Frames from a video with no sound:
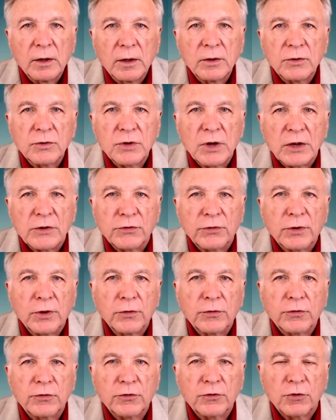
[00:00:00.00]
just
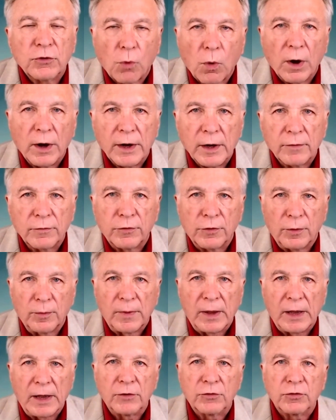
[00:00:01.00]
the stored
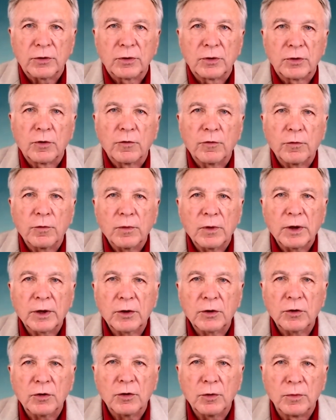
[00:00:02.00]
information you've
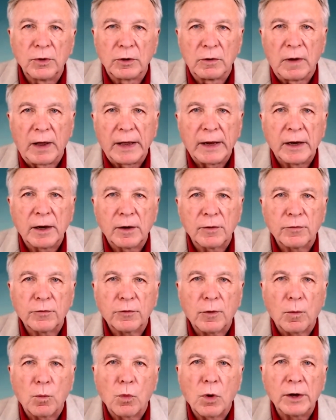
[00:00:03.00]
accumulated
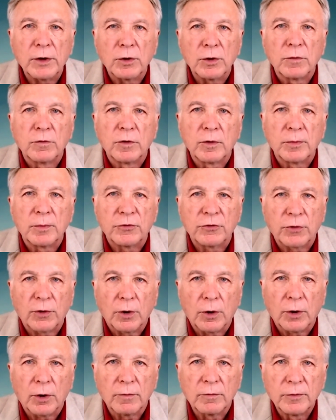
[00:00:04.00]
from what you've
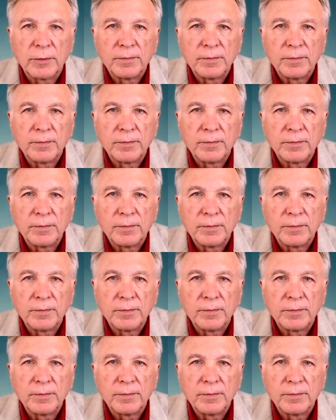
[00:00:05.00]
observed.